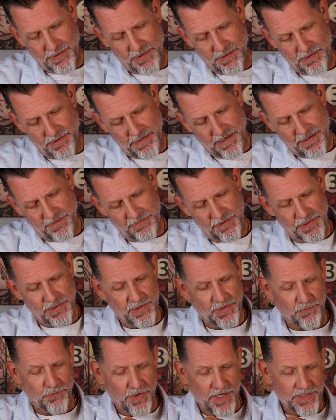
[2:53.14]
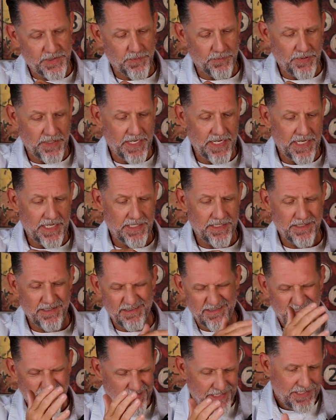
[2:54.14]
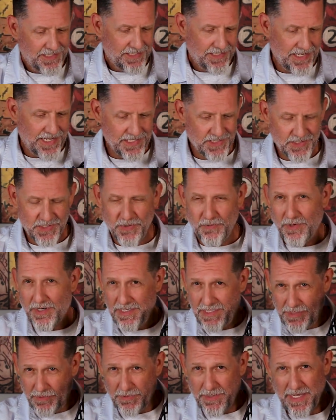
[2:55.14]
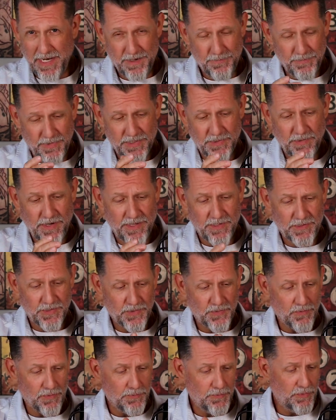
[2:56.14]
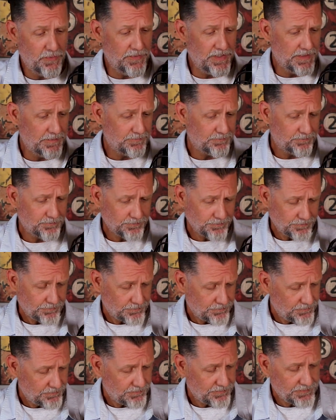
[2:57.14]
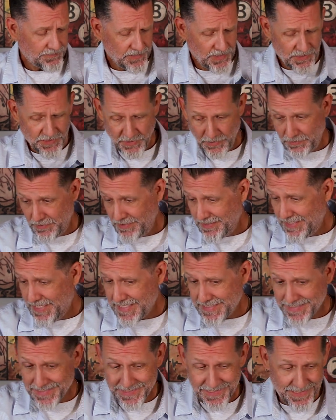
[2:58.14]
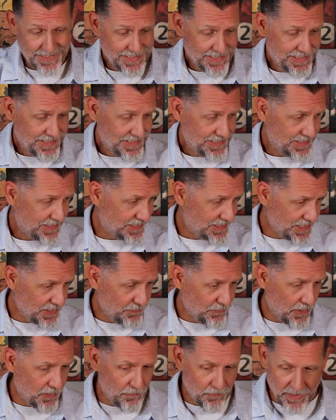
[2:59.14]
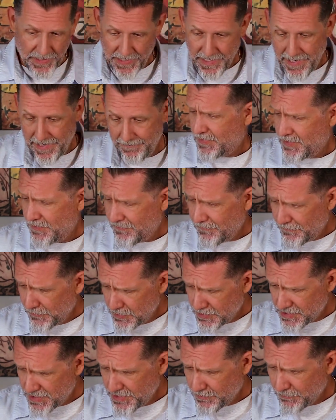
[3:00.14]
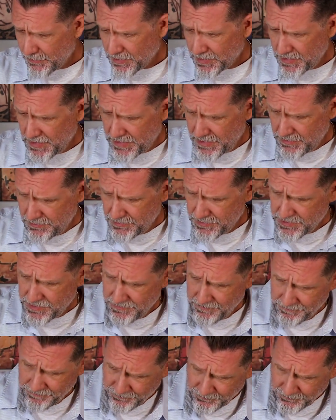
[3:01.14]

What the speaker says: You'd have to use a razor blade, and I just don't want to deal with that. I'd much rather just remove it. So let's see what we got. The first thing we're going to use